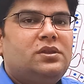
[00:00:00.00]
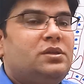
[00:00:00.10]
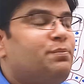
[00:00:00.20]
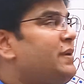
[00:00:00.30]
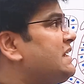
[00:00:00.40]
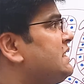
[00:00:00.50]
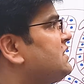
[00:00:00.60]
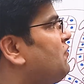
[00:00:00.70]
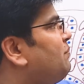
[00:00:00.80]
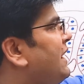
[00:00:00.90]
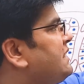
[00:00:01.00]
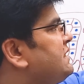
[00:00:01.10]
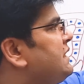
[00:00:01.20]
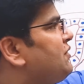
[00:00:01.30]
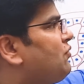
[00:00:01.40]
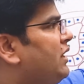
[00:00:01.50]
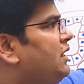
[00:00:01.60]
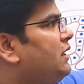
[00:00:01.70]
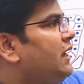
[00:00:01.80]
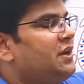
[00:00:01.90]
The presence of benzene
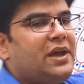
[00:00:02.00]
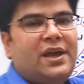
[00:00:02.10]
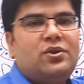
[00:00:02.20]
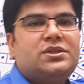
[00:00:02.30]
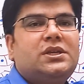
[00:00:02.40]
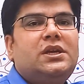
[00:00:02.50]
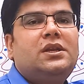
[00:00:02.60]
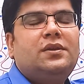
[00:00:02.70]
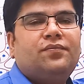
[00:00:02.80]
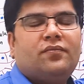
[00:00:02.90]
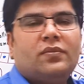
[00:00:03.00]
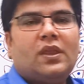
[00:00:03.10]
ring in tyrosine